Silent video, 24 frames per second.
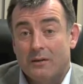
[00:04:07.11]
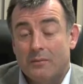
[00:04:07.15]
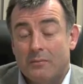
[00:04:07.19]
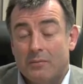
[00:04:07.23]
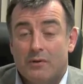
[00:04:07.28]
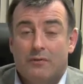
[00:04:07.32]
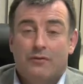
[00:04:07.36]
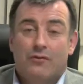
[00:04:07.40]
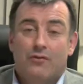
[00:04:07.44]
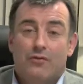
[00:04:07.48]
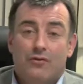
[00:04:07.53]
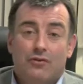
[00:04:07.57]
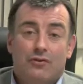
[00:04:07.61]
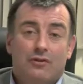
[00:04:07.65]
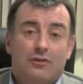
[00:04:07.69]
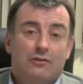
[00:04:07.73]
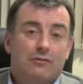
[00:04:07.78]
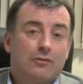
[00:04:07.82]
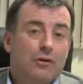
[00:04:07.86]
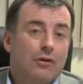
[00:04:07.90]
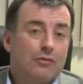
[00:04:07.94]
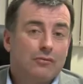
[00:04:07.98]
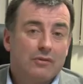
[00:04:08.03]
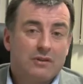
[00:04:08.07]
But of course
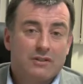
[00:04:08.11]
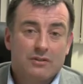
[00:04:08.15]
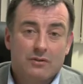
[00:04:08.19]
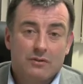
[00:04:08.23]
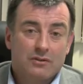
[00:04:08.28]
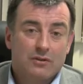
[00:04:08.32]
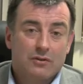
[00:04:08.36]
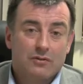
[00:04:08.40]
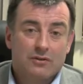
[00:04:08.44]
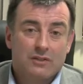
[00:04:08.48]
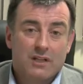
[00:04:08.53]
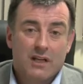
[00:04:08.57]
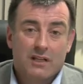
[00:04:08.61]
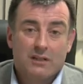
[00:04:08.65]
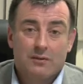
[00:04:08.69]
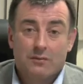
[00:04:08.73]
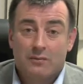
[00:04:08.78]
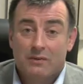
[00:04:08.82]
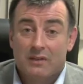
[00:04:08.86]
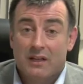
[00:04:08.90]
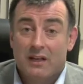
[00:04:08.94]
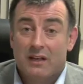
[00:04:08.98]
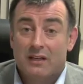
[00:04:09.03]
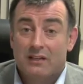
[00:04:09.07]
there are risks associated
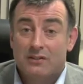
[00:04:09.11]
with any